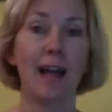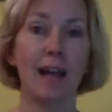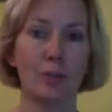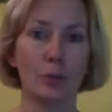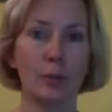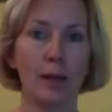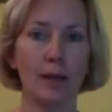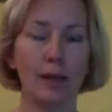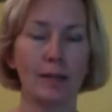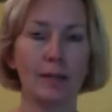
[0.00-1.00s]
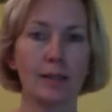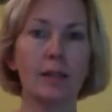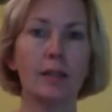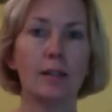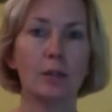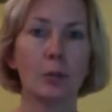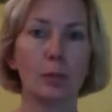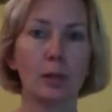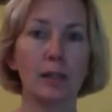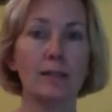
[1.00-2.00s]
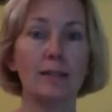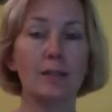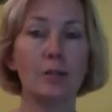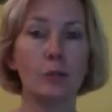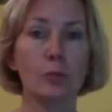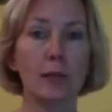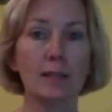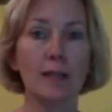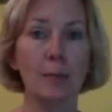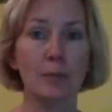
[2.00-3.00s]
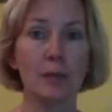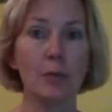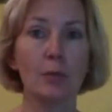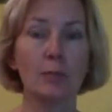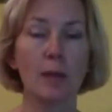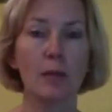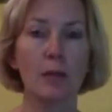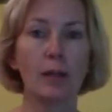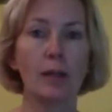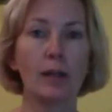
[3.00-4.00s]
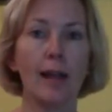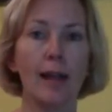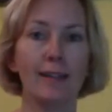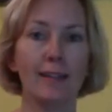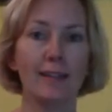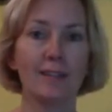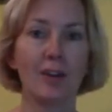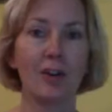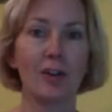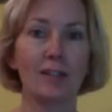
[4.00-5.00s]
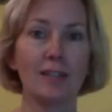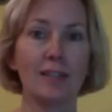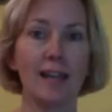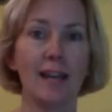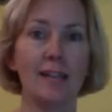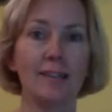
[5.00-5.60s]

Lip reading: as you make it. So please use my snap sequence method and get started today.